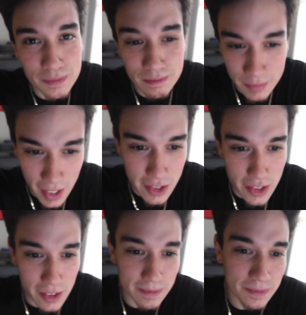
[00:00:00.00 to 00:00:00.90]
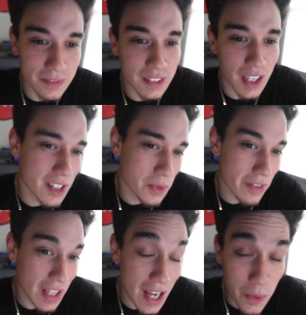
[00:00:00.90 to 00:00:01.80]
next year, because we have
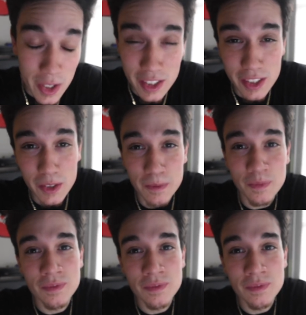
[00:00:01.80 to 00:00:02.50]
a lot of work to do.